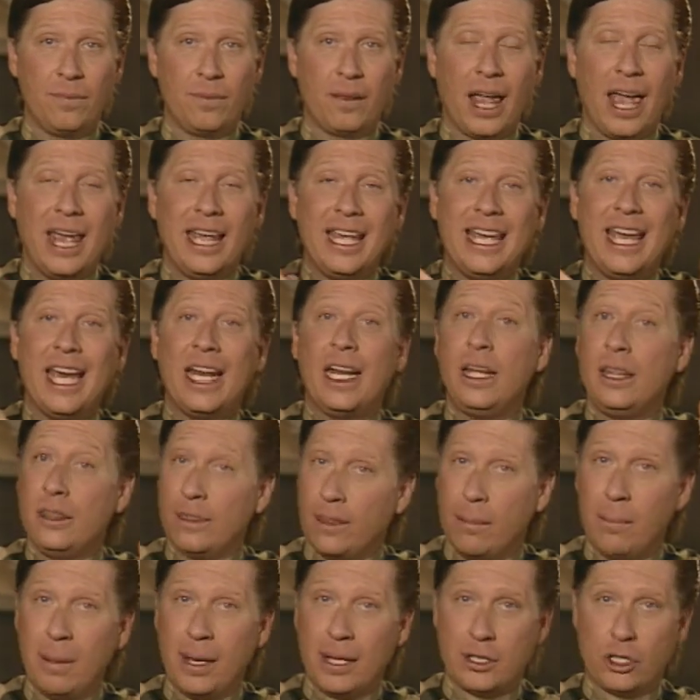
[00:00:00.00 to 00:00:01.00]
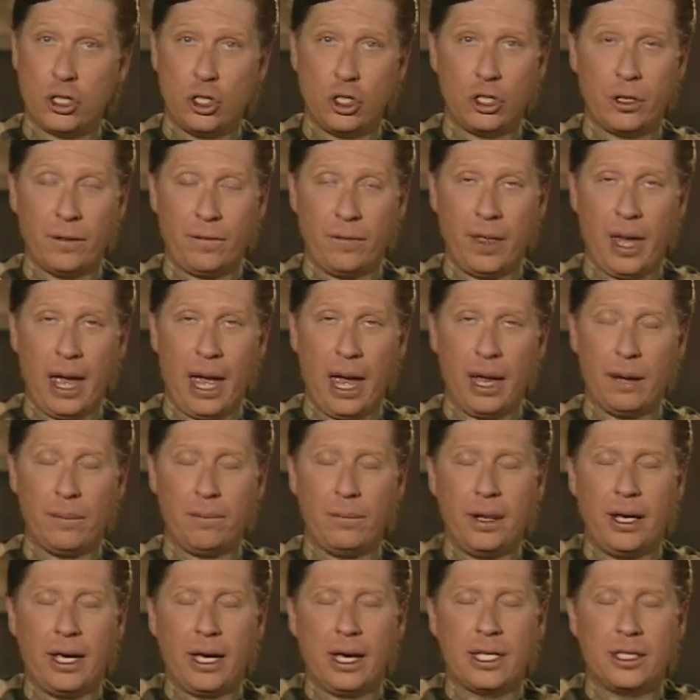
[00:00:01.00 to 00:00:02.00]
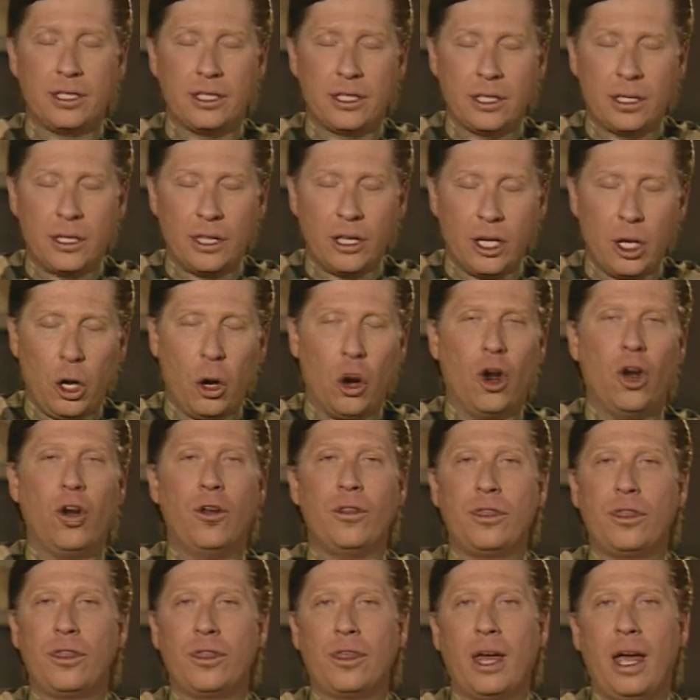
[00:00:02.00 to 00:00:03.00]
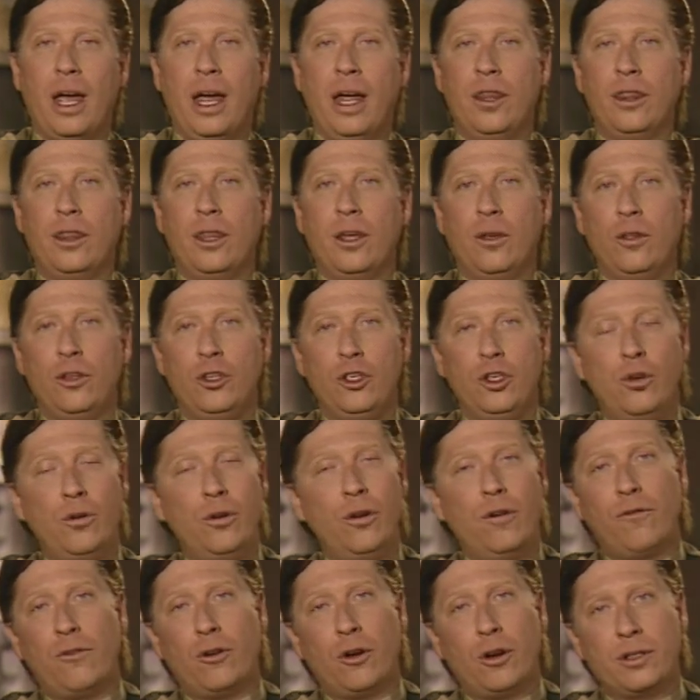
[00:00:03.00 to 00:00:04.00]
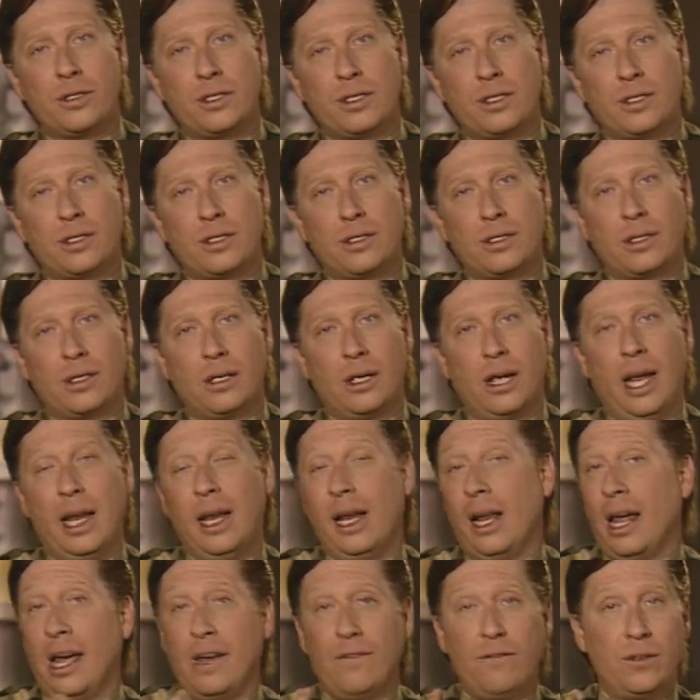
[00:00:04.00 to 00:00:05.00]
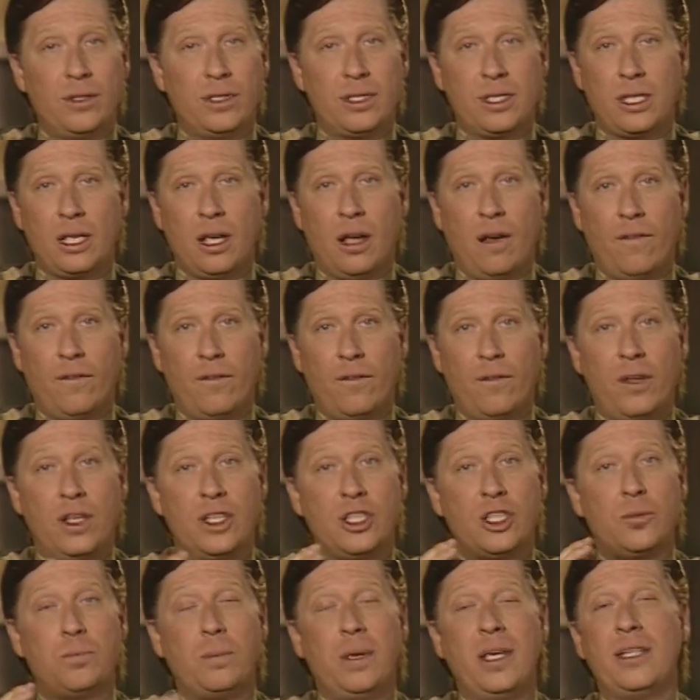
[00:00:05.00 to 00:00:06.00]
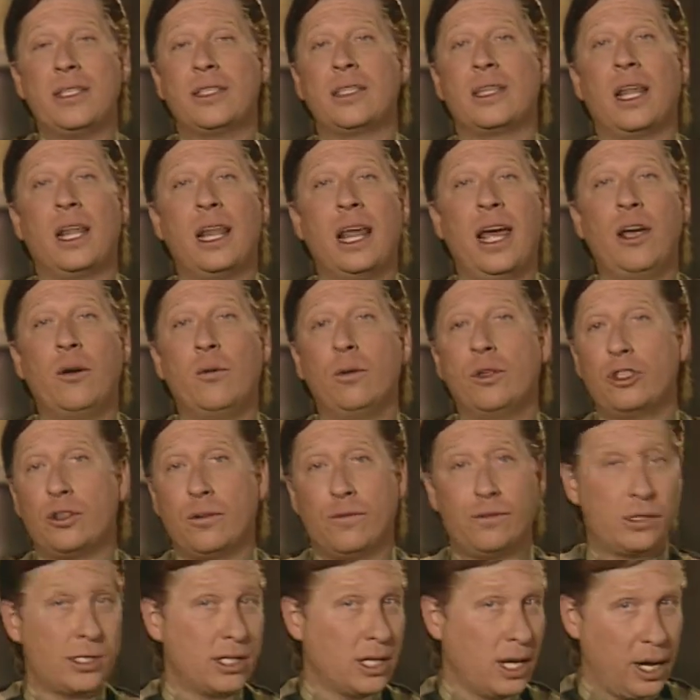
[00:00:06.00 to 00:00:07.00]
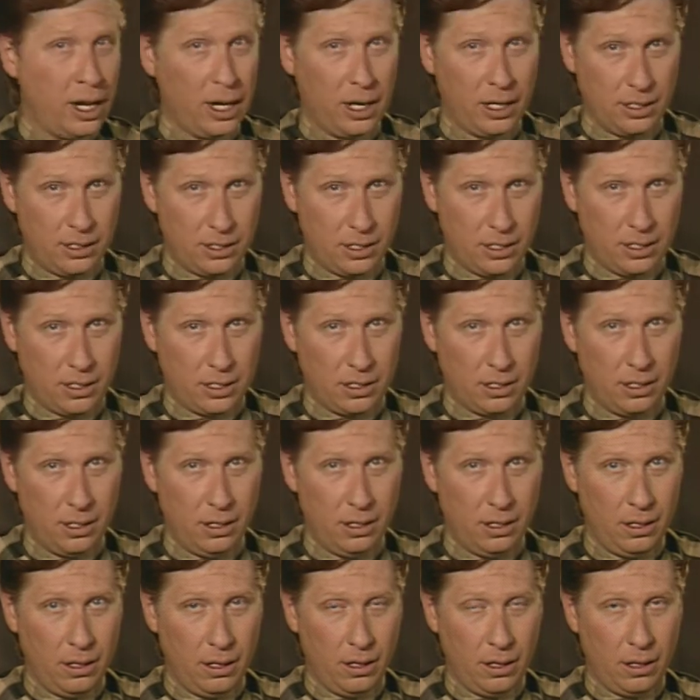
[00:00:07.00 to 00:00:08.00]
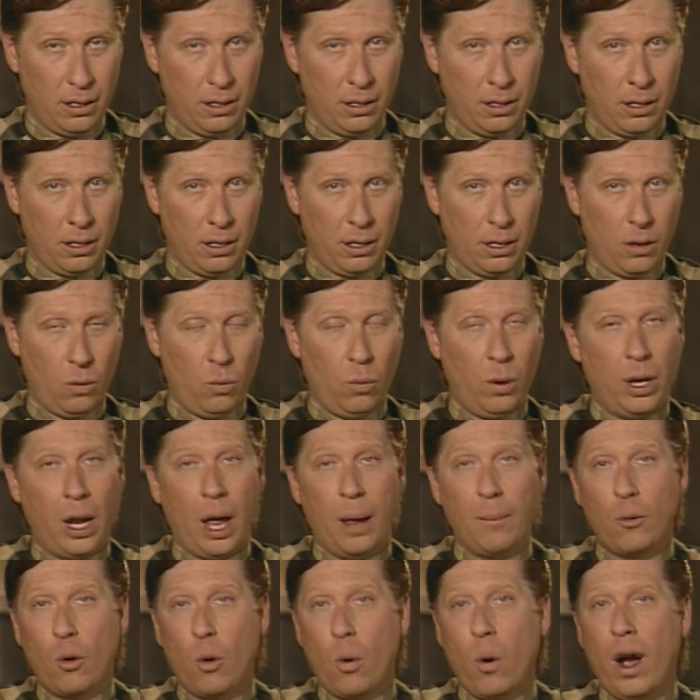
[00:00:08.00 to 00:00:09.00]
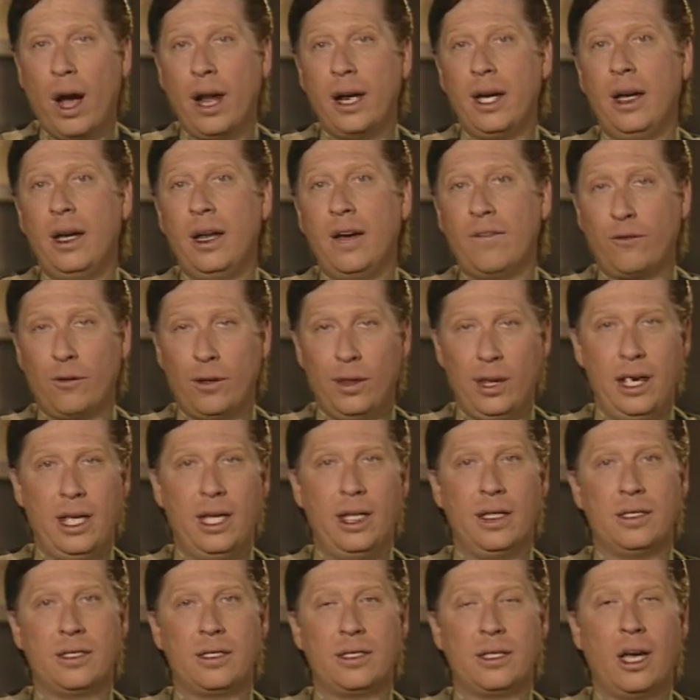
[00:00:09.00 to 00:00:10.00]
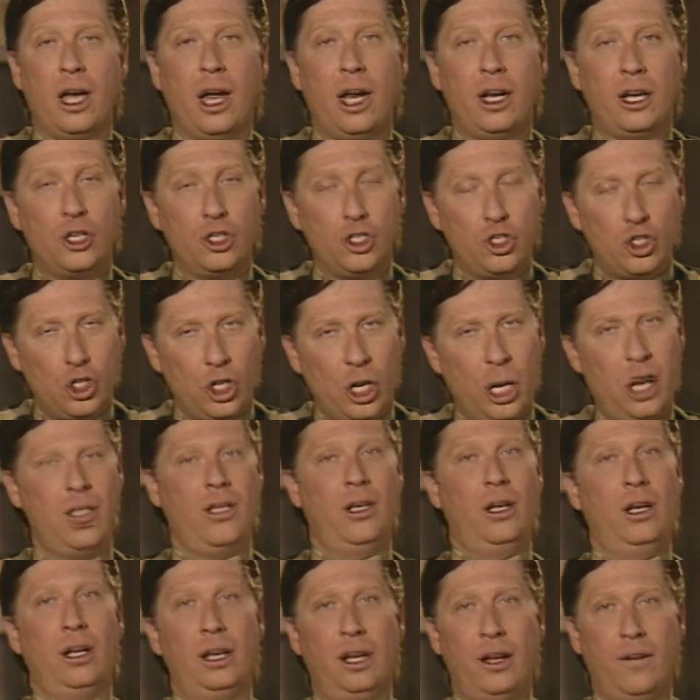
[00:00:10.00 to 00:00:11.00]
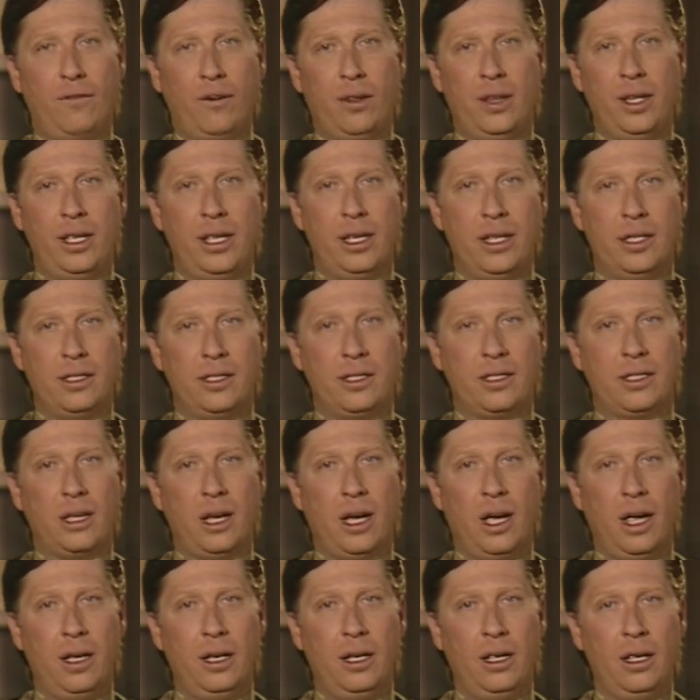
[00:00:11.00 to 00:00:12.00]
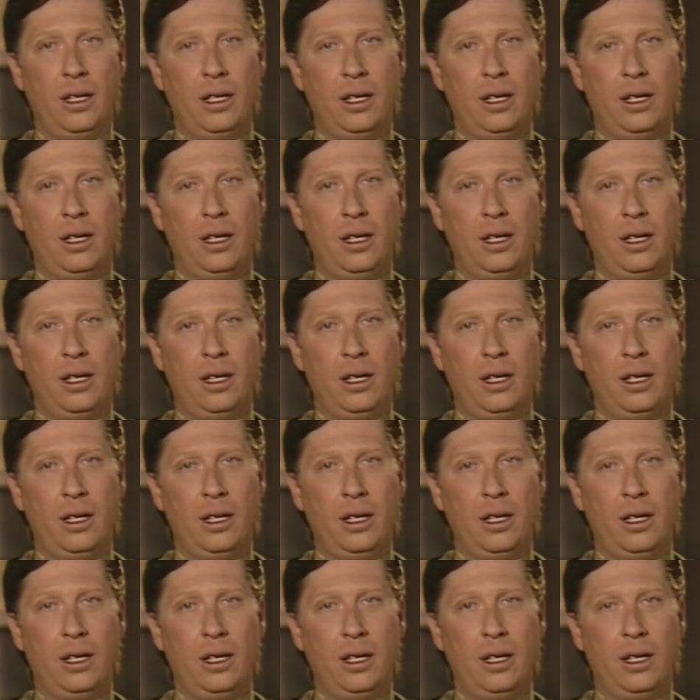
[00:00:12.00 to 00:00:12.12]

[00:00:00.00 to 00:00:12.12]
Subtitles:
and getting the message of that, because the earth and the universe and life itself speaks the language of silence. And when I'm quiet enough on the inside and gentle enough on the inside,